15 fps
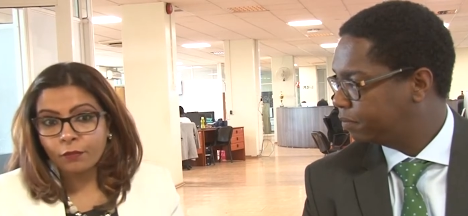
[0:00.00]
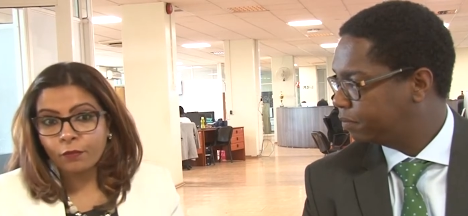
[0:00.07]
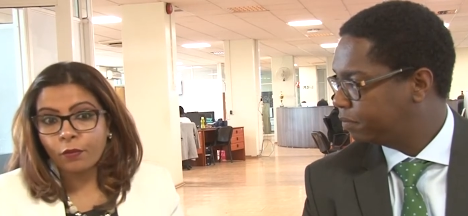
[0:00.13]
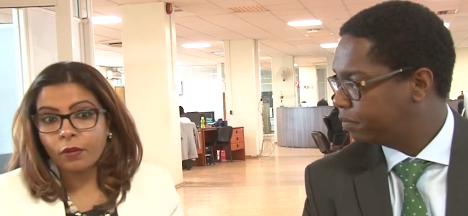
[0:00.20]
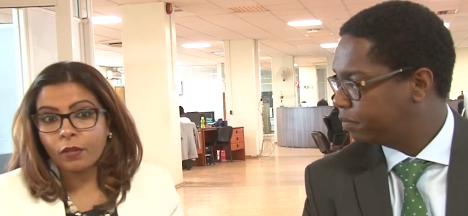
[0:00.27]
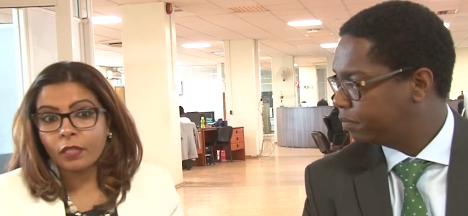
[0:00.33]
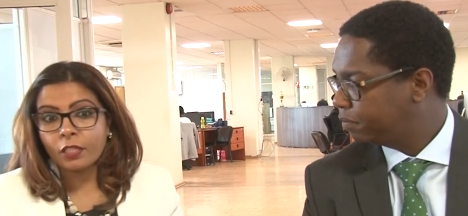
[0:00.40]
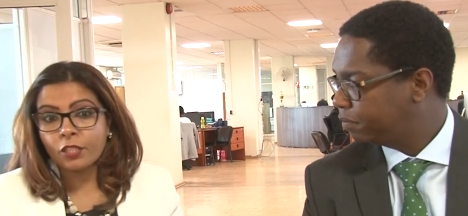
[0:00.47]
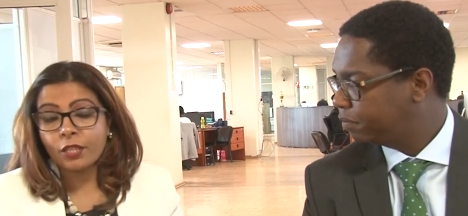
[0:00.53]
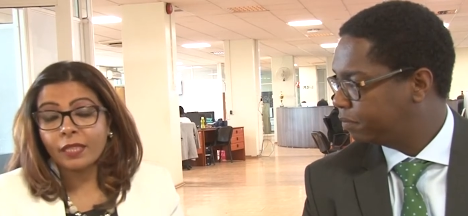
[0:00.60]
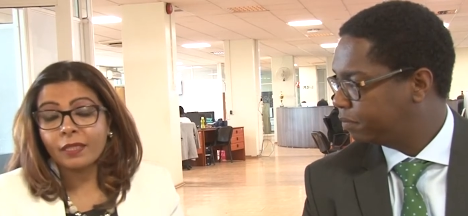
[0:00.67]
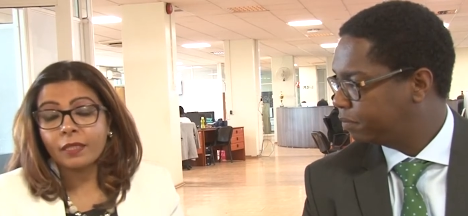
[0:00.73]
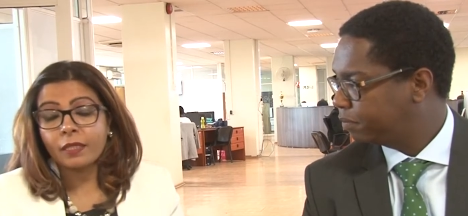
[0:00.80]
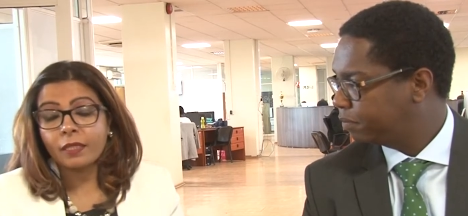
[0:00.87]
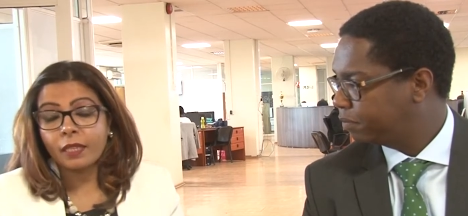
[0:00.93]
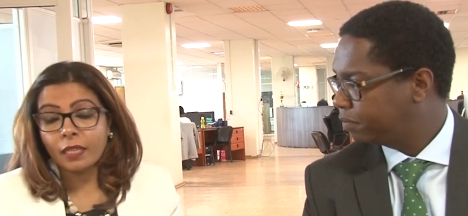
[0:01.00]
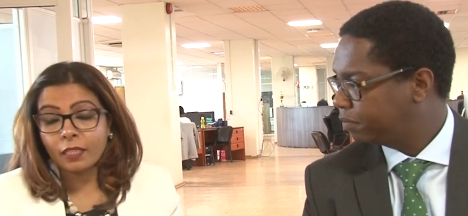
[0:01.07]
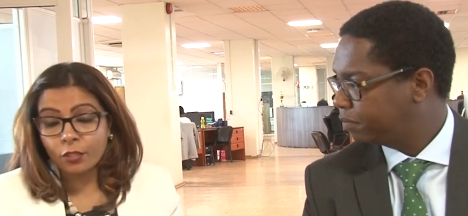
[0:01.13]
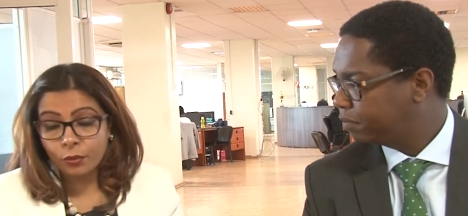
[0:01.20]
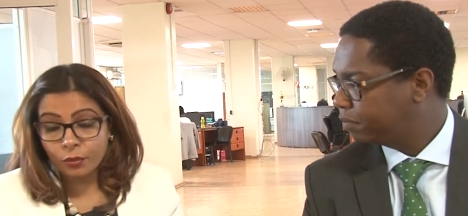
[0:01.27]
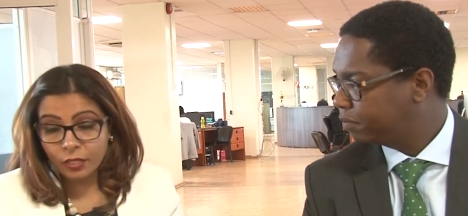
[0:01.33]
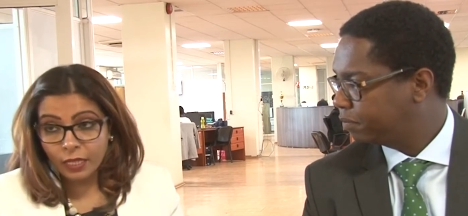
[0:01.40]
Speaker 1: for trade
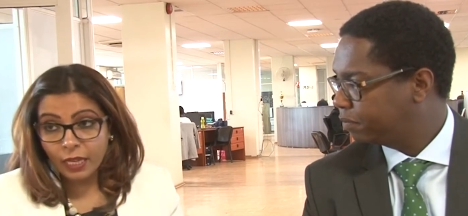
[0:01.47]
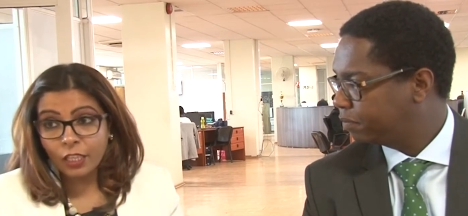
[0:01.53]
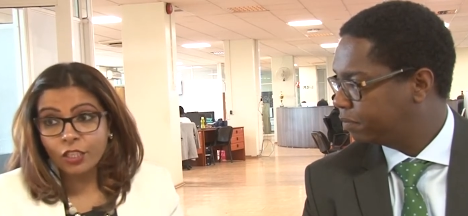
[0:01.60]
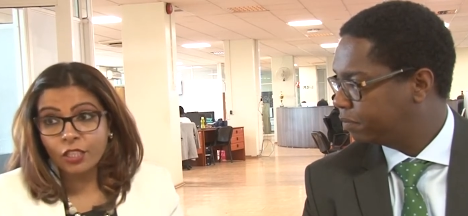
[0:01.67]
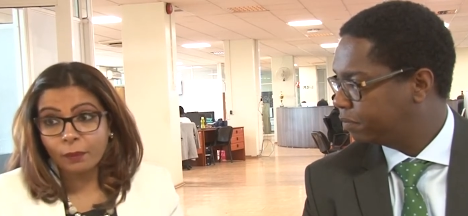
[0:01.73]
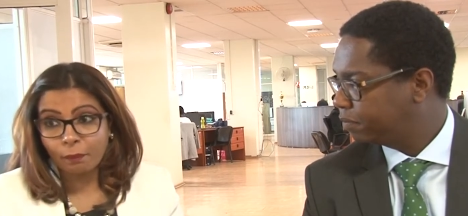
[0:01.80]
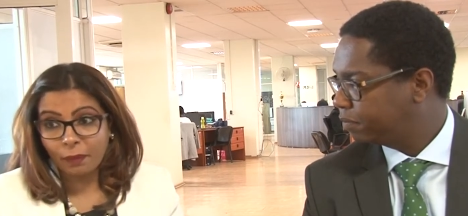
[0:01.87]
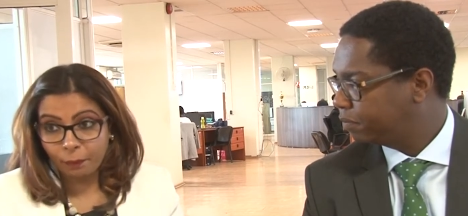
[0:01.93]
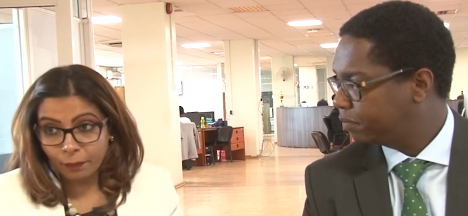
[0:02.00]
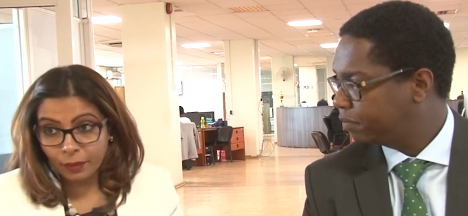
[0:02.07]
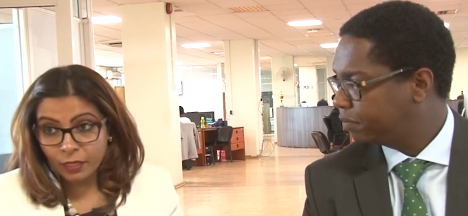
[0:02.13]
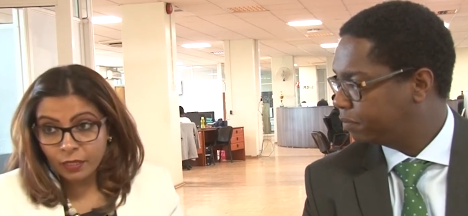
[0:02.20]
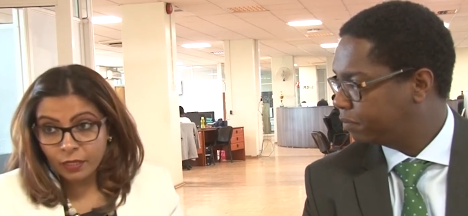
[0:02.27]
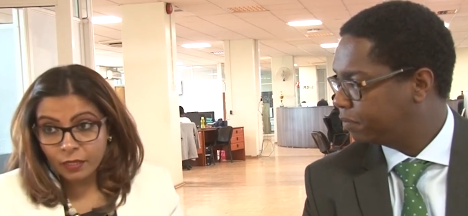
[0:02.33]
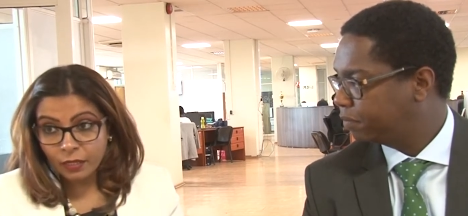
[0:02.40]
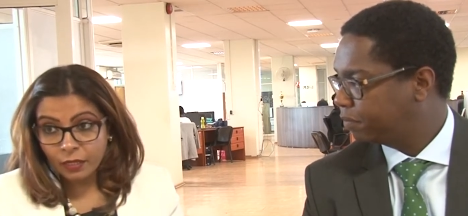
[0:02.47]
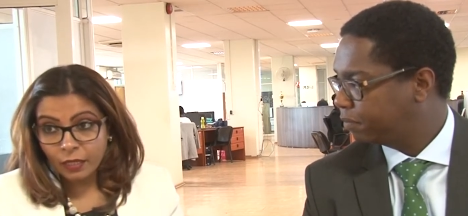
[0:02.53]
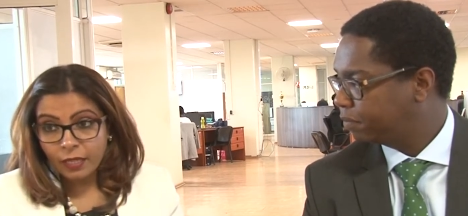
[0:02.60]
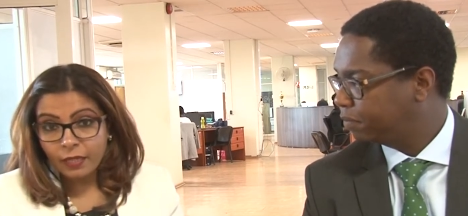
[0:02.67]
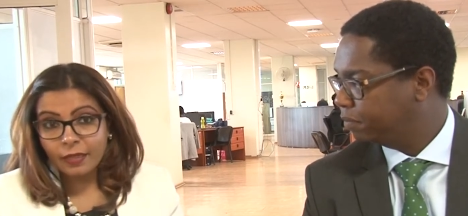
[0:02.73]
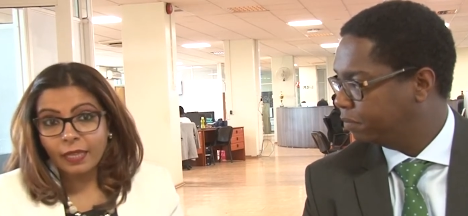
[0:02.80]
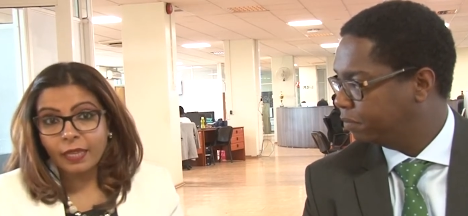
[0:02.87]
association members.
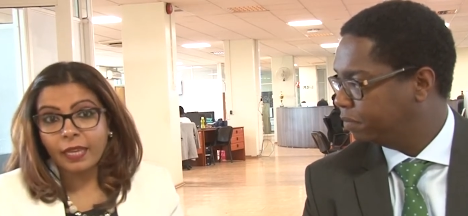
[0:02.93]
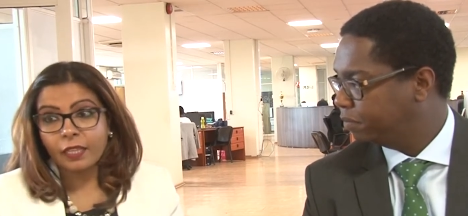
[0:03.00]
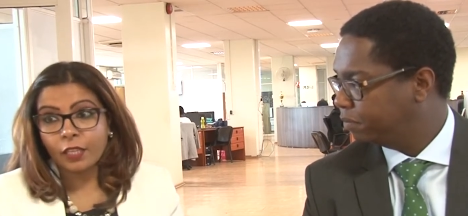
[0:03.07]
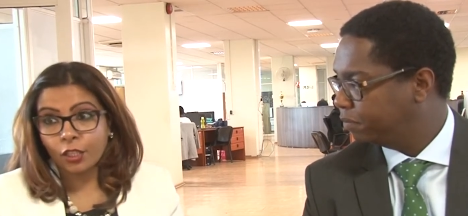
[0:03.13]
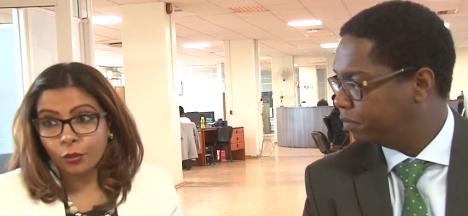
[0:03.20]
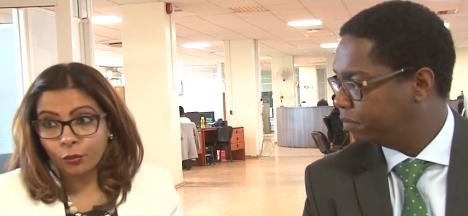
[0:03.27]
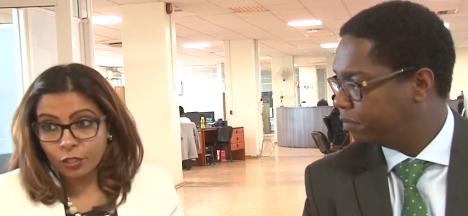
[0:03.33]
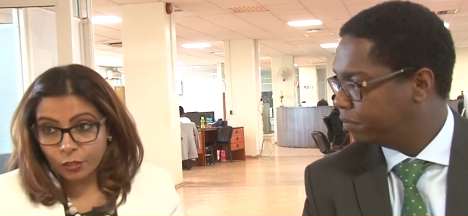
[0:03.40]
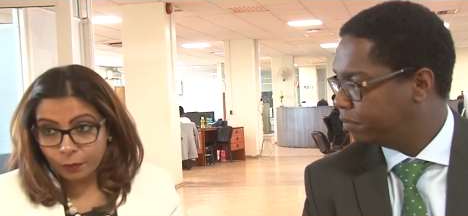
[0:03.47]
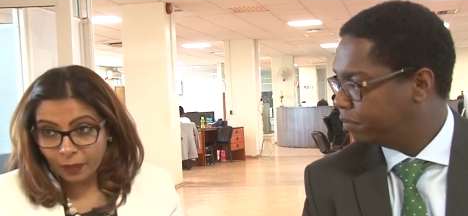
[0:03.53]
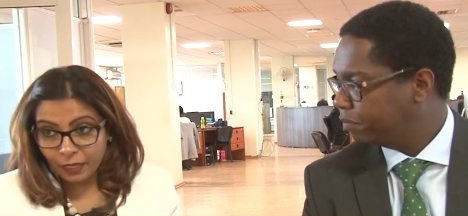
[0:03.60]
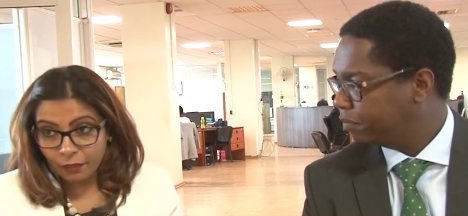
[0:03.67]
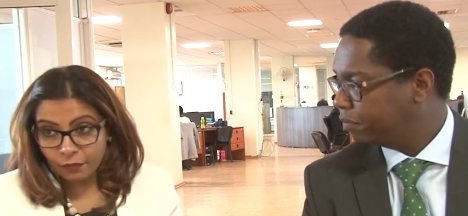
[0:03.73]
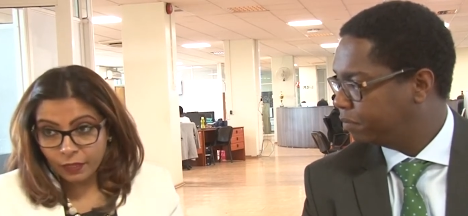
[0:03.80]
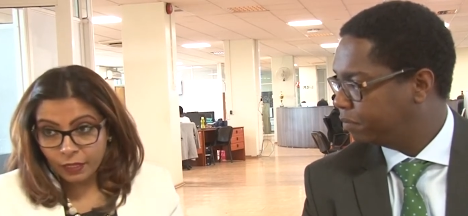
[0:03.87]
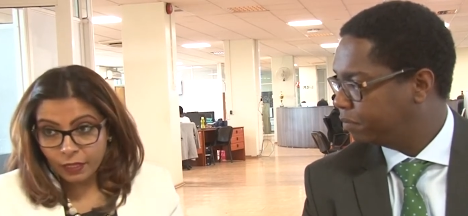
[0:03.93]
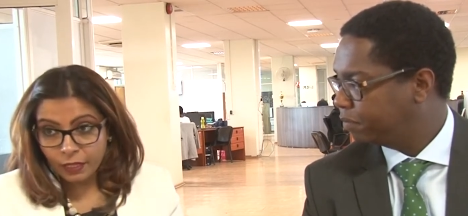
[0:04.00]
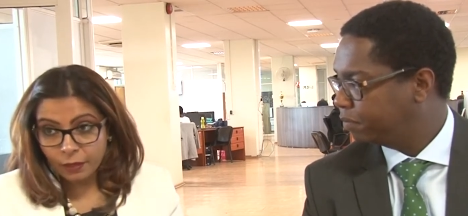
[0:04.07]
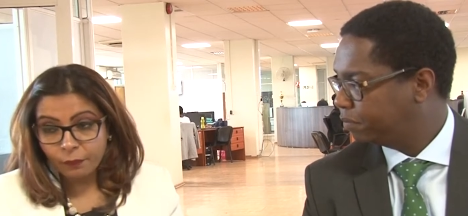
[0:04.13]
They get a huge benefit.